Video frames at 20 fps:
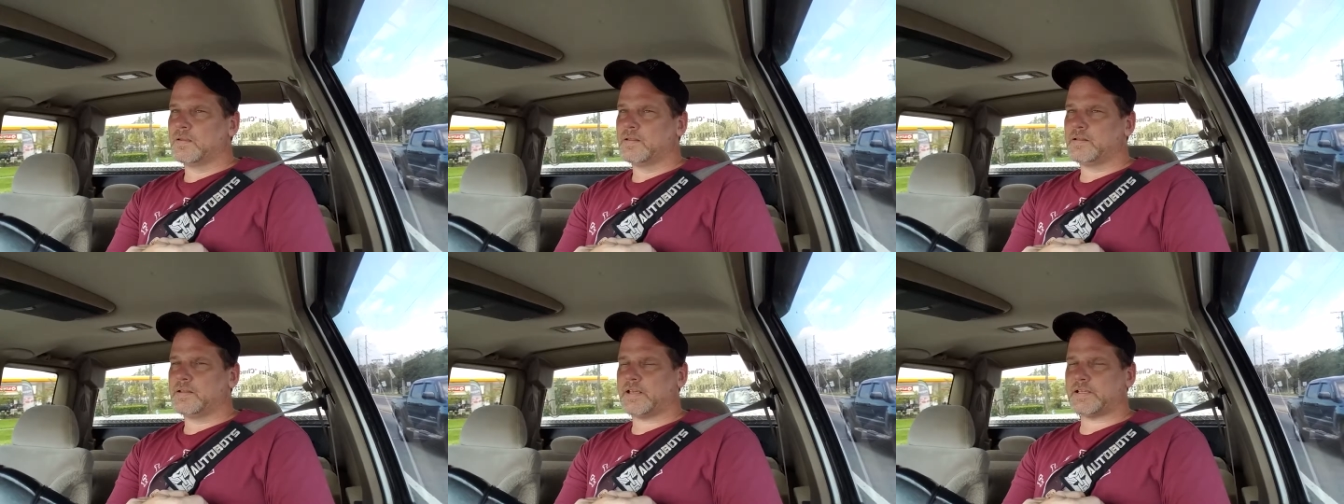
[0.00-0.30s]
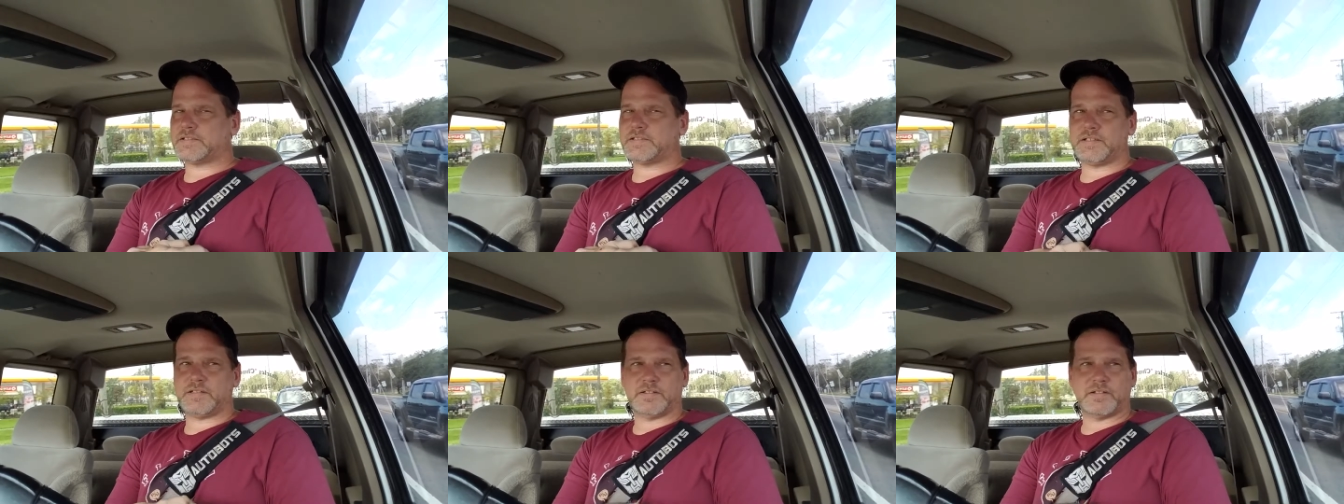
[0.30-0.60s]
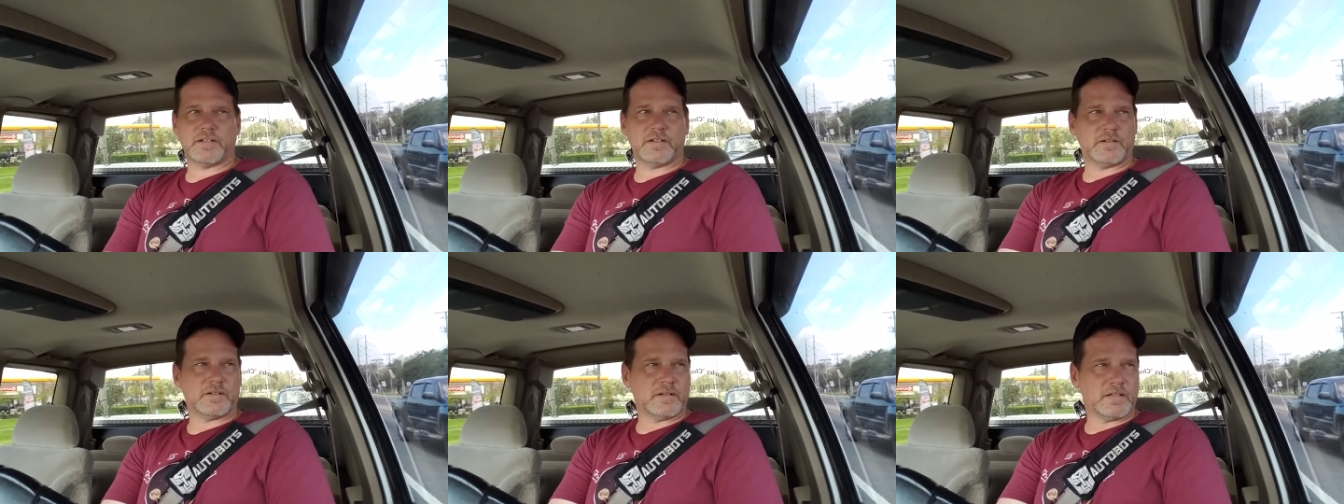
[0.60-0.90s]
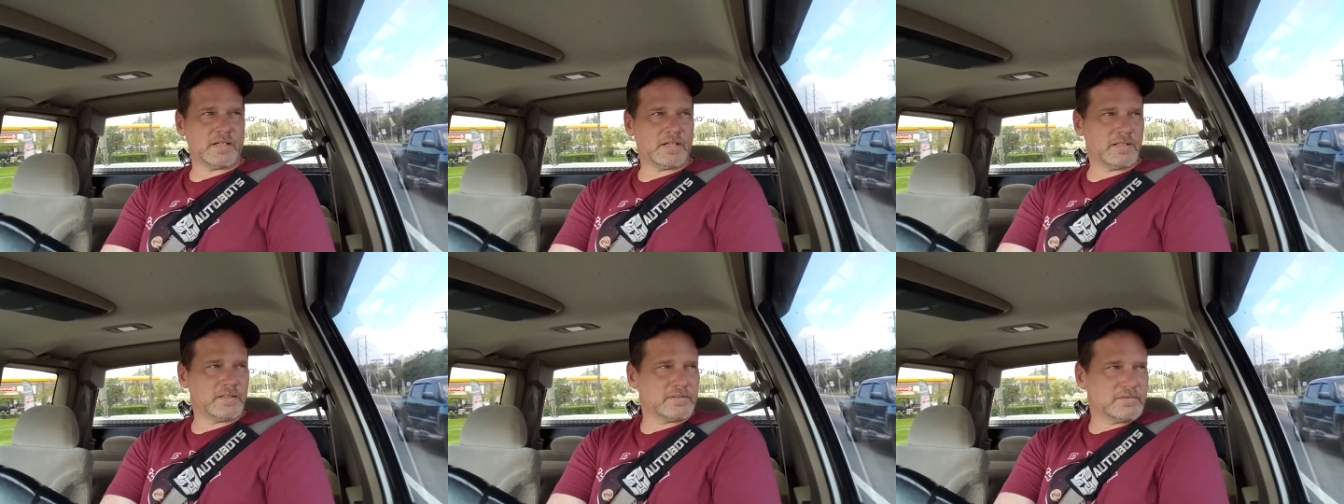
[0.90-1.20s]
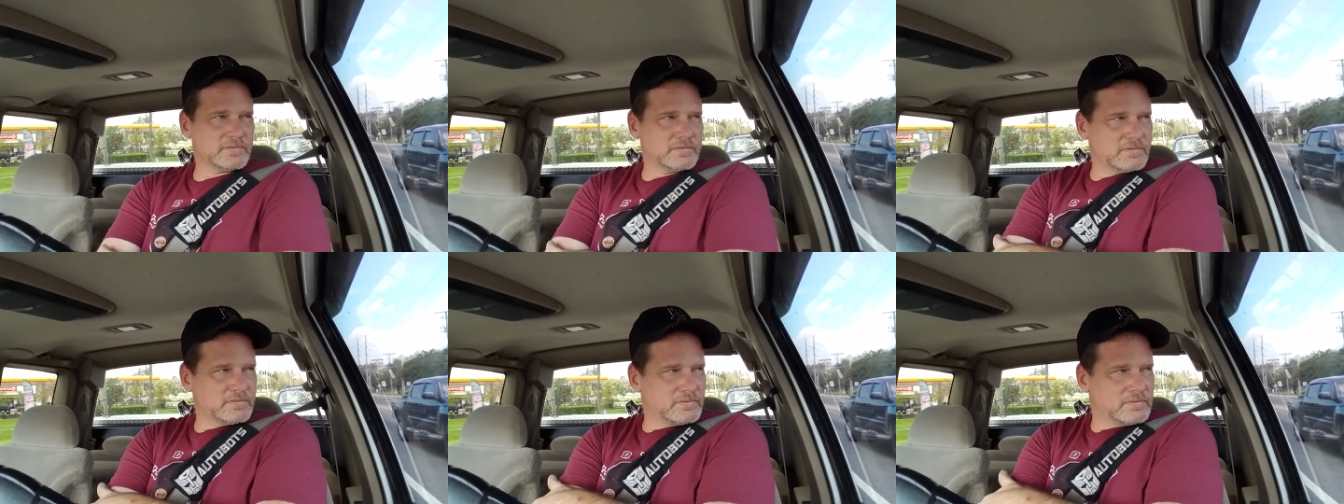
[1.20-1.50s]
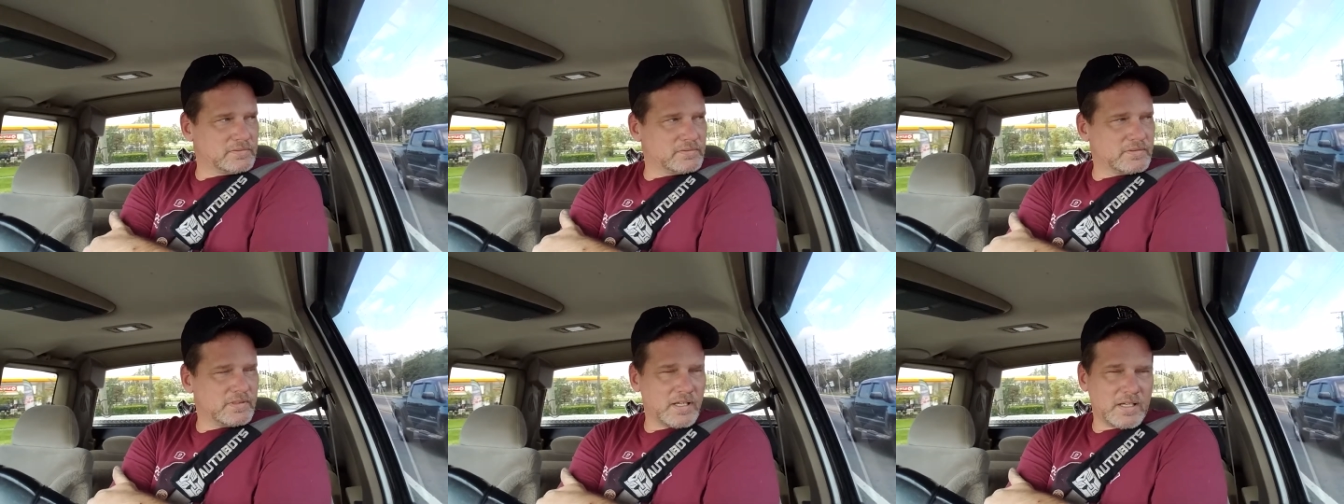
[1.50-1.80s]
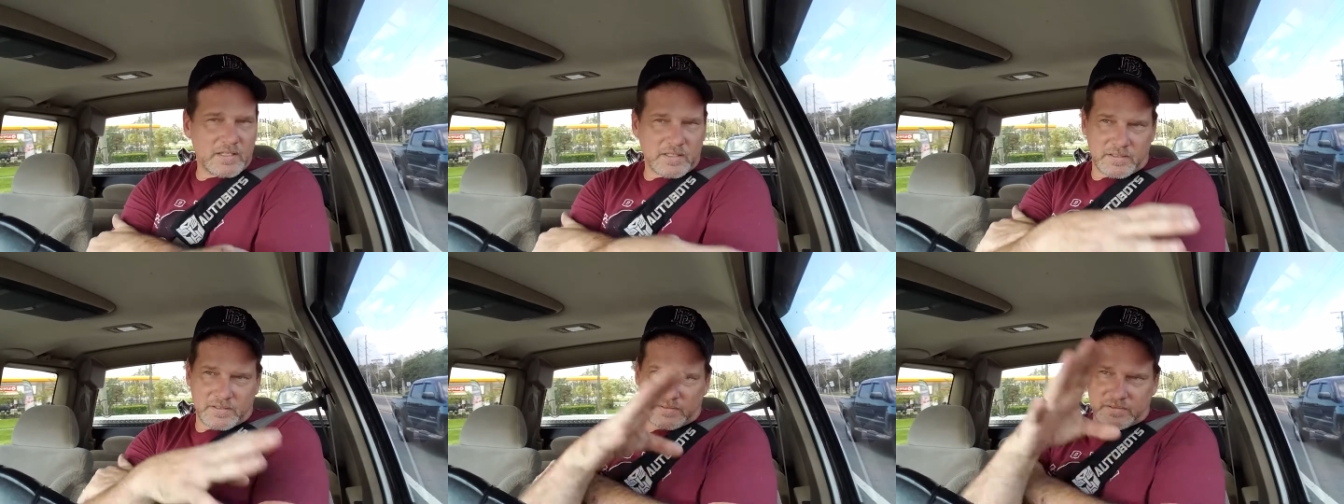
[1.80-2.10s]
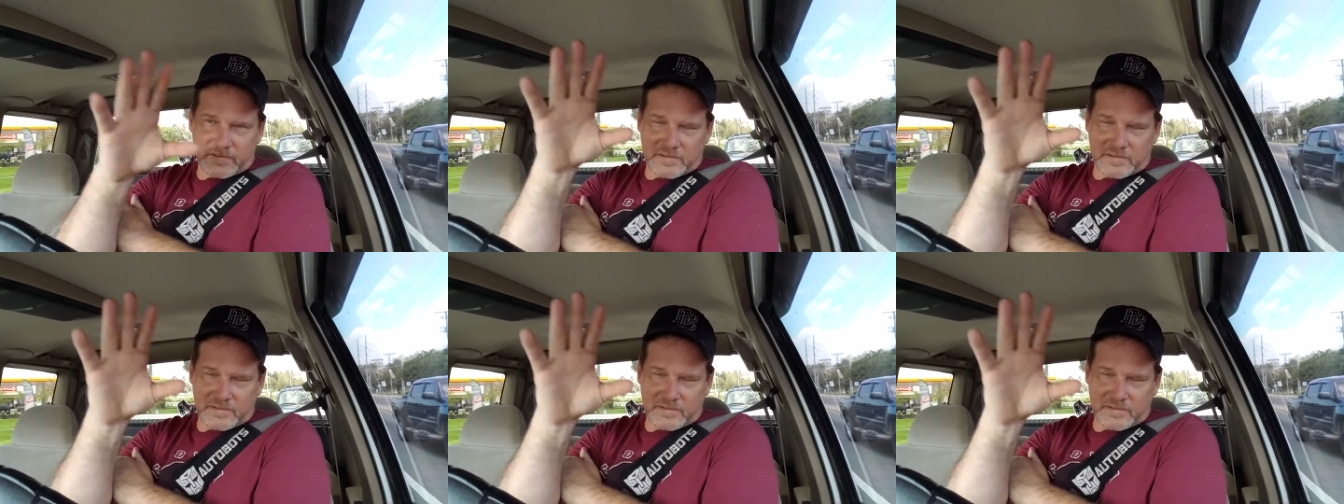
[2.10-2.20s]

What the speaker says: next thing you know, I